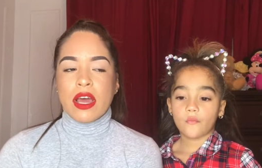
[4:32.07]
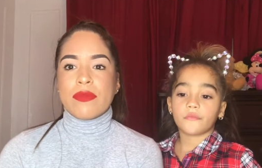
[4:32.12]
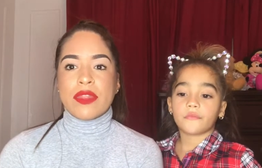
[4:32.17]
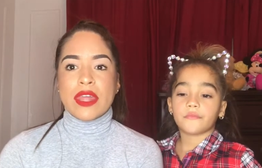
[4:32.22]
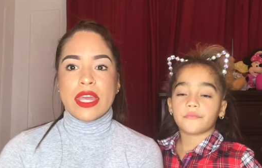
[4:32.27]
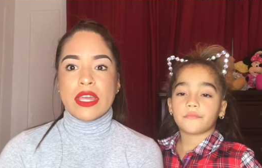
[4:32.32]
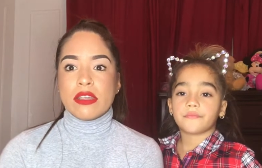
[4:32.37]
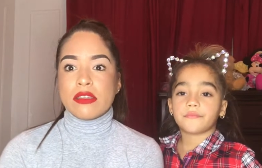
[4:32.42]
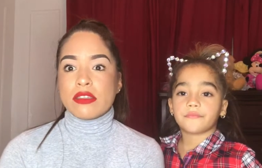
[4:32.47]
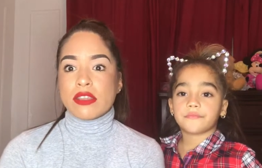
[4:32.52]

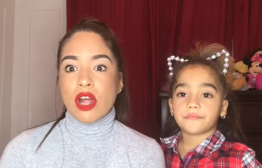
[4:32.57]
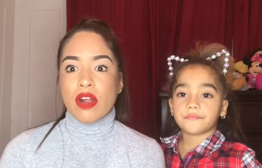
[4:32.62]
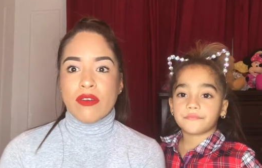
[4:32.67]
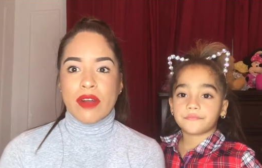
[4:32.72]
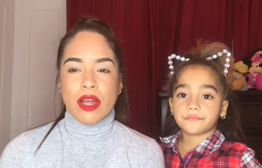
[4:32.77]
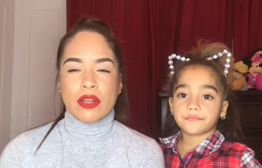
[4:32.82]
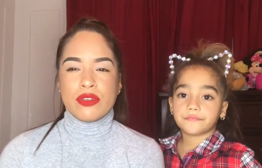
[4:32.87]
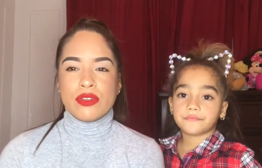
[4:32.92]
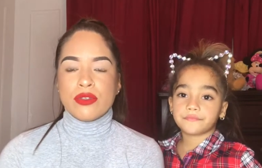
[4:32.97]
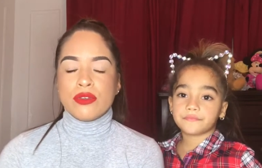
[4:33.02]
Speaker 1: things
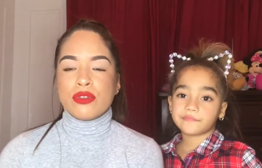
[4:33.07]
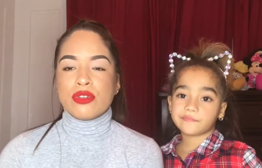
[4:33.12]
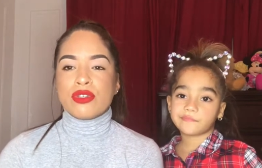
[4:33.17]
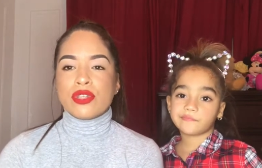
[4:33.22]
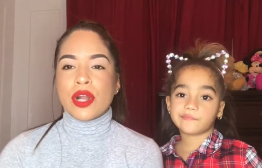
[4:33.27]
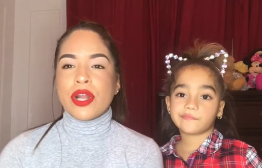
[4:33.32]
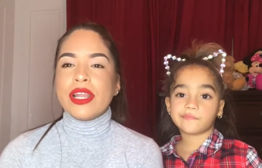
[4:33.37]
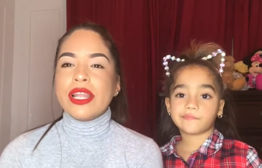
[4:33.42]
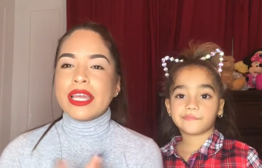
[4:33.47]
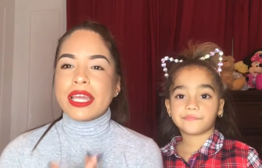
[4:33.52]
around you
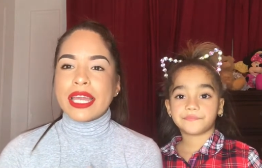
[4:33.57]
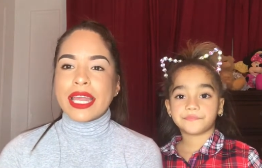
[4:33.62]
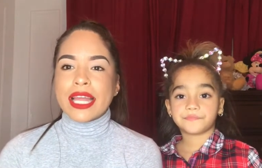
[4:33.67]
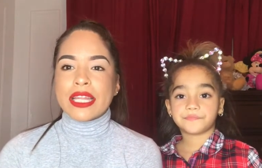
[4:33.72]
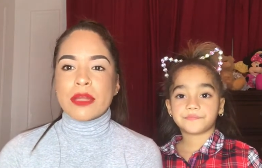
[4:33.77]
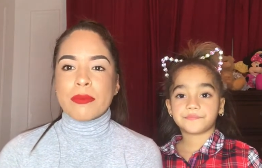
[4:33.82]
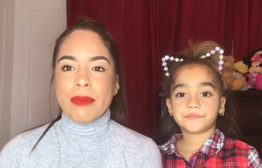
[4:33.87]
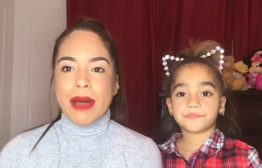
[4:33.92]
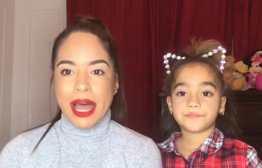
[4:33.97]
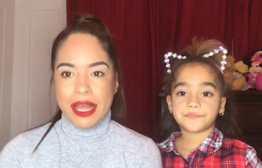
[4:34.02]
start looking
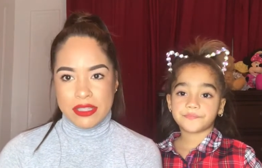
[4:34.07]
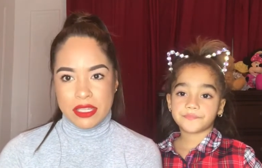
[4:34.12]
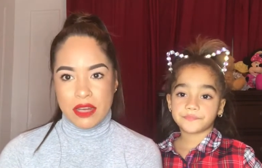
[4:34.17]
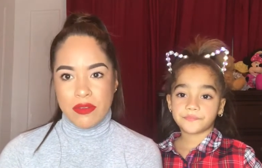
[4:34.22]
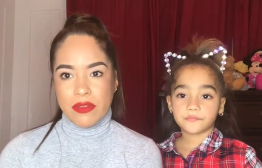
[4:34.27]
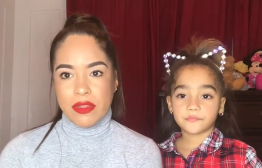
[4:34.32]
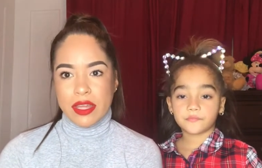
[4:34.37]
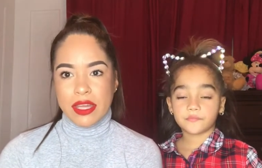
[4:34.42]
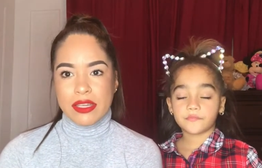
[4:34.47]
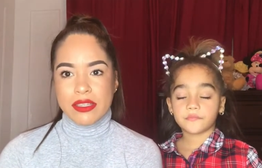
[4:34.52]
at the
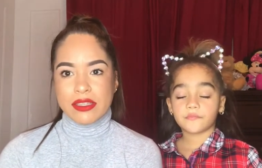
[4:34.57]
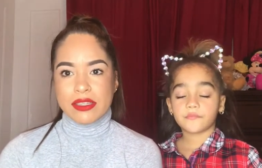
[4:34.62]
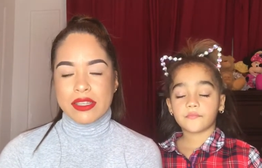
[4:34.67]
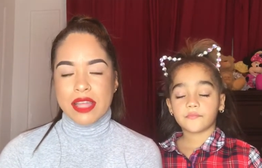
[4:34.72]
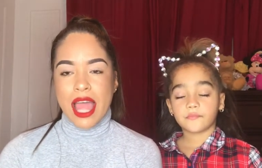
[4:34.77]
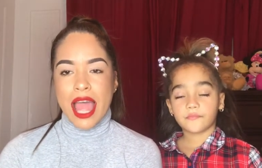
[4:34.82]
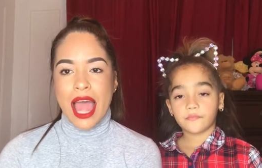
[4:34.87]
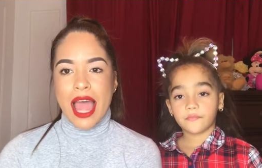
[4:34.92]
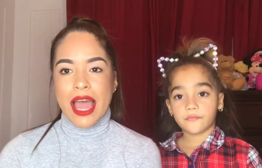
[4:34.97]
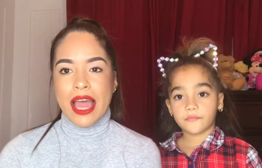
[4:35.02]
positive things
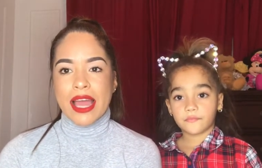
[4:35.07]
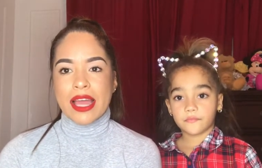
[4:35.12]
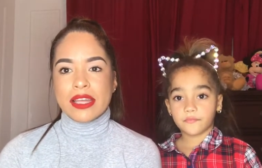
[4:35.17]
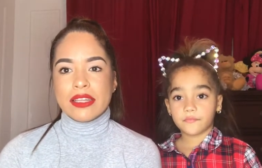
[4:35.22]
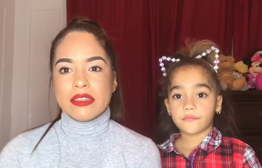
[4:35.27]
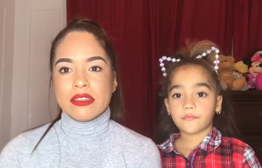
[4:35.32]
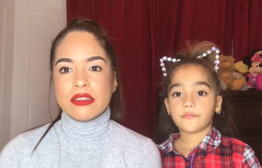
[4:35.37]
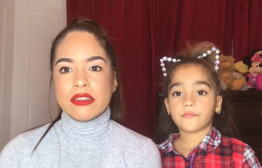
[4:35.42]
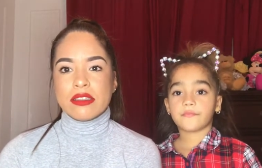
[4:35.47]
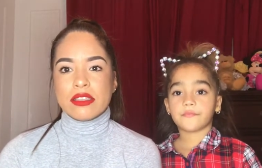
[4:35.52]

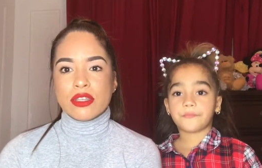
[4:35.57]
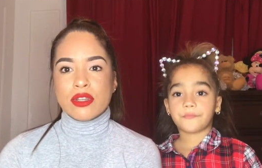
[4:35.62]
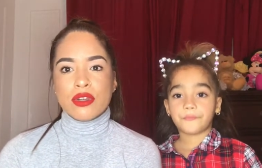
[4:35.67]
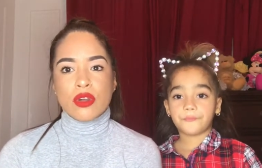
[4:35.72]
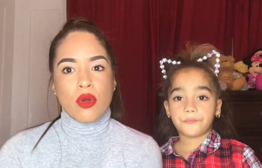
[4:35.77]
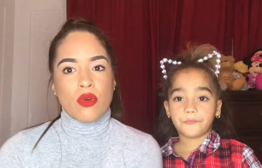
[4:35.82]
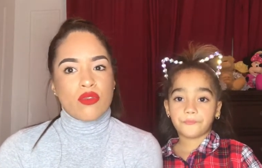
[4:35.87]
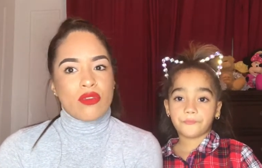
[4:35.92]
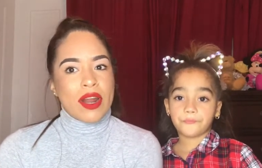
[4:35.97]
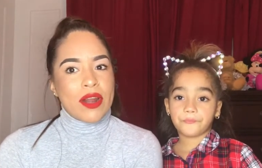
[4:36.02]
and you
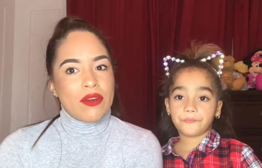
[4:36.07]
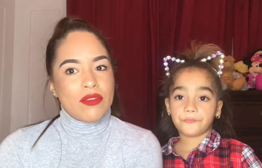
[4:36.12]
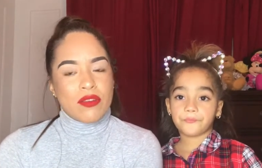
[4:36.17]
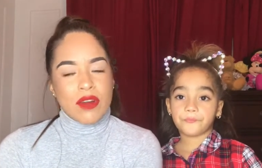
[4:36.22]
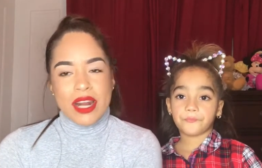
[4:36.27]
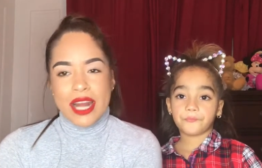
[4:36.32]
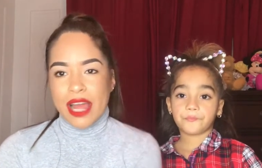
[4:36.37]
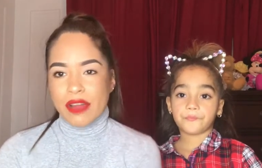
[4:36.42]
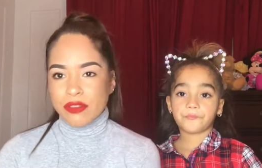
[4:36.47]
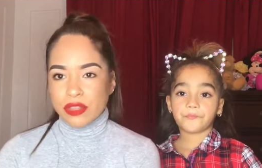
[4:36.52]
know
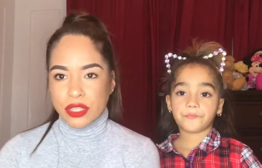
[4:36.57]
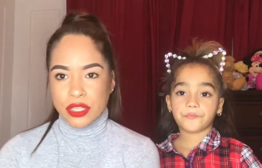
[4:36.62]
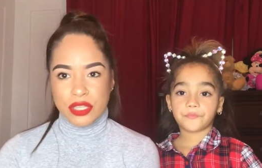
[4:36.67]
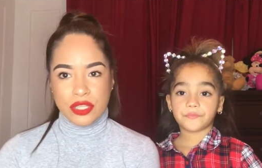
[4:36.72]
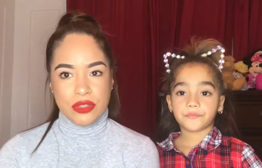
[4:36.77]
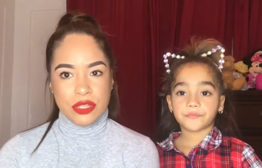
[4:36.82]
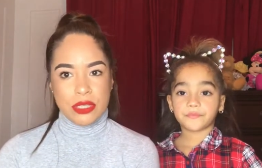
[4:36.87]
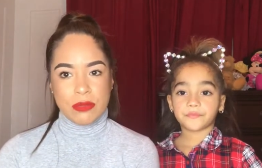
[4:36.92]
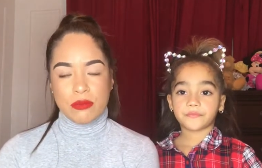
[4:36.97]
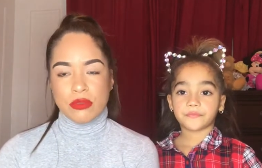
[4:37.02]
run after your
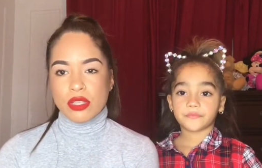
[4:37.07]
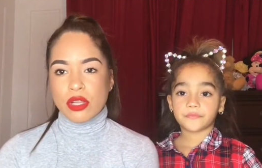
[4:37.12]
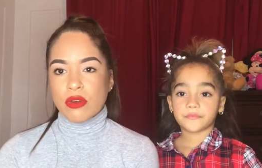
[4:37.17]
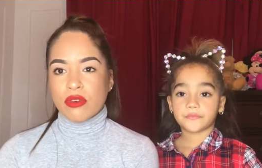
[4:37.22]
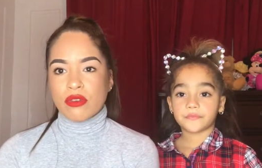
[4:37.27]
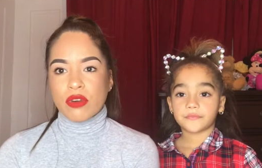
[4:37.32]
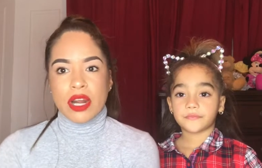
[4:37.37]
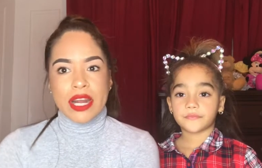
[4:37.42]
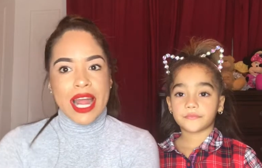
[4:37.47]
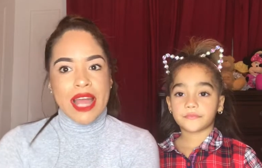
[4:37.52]
dreams
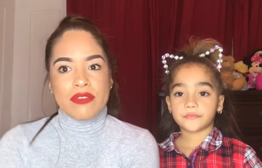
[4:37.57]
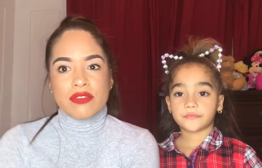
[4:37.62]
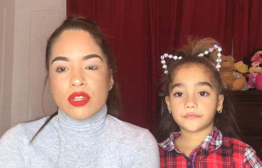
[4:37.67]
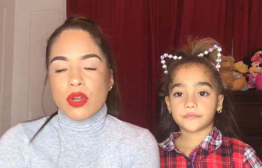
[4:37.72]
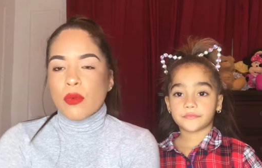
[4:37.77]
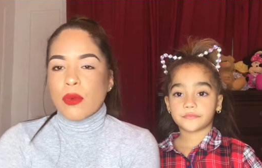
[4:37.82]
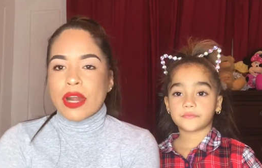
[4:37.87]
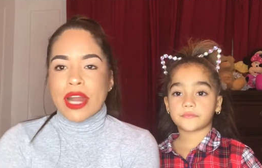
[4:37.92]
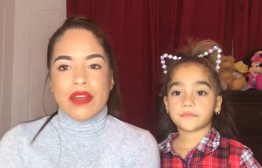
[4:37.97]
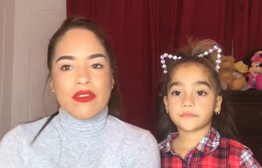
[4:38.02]
run
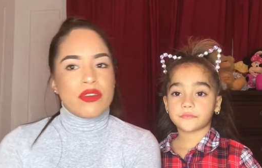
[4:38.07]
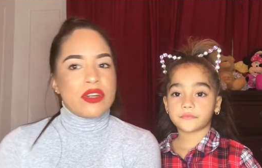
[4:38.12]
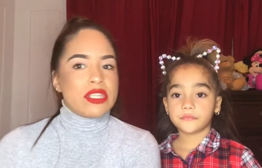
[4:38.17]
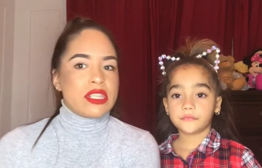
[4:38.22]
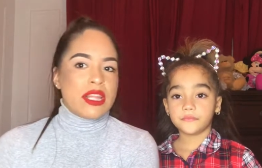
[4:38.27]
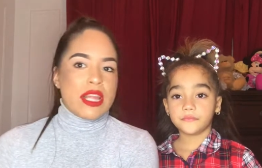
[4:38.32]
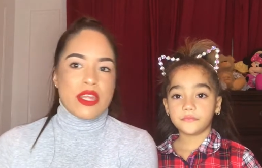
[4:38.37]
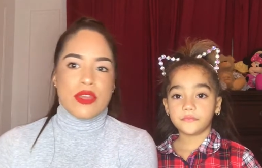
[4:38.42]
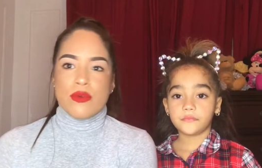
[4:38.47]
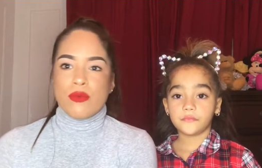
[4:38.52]
after whatever it
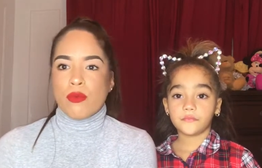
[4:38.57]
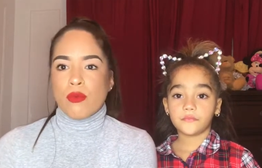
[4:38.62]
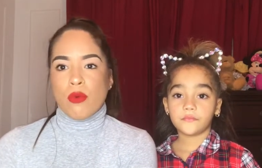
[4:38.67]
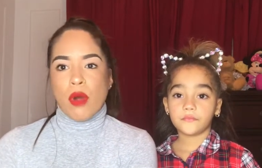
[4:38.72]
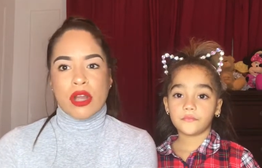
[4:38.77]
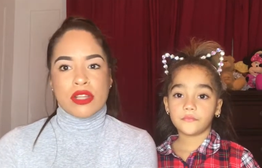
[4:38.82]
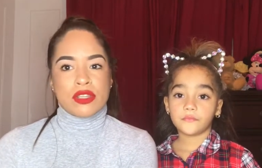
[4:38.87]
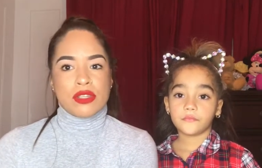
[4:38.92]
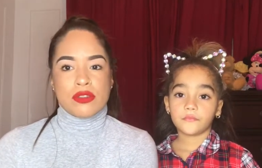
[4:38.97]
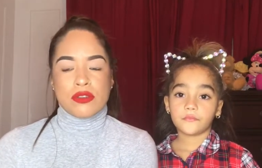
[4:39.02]
is that you
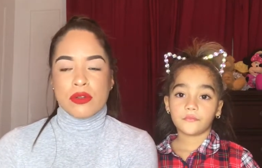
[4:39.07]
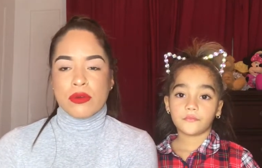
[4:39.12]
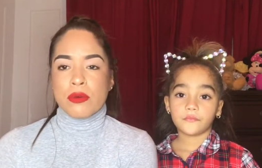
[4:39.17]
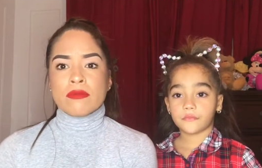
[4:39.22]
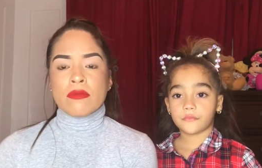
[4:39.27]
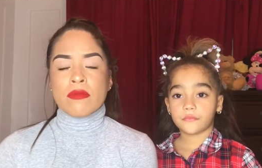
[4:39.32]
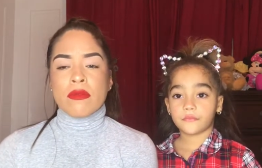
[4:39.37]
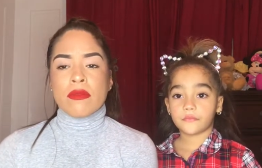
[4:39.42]
want to do